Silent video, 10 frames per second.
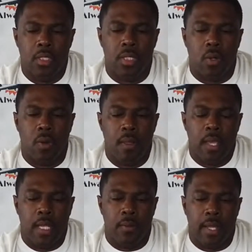So
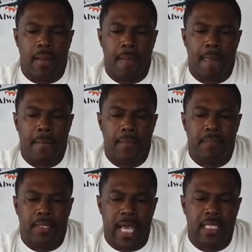anyway,
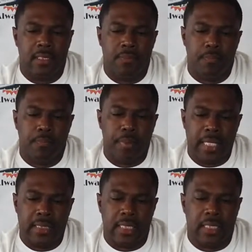that's
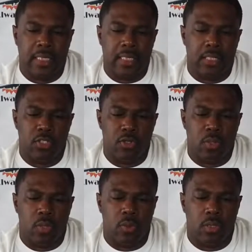basically the
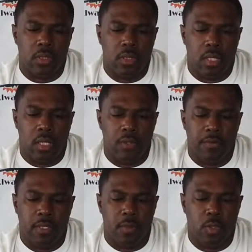controller
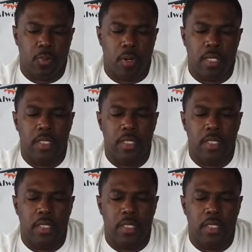for the most part.